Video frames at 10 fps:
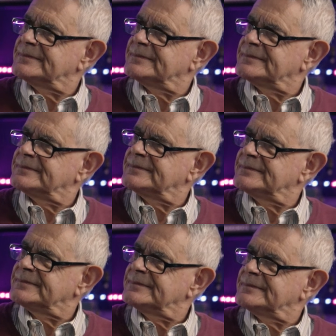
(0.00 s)

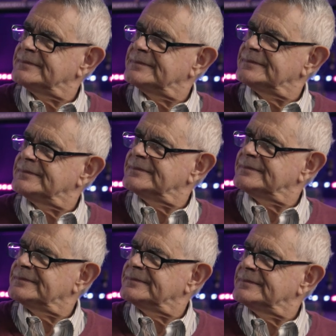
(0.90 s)

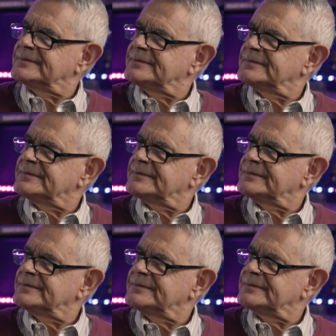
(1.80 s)

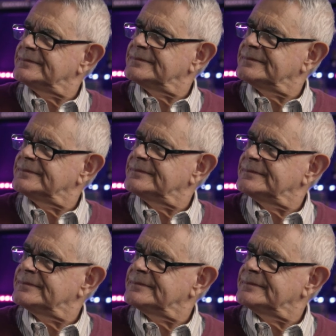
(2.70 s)
(silent)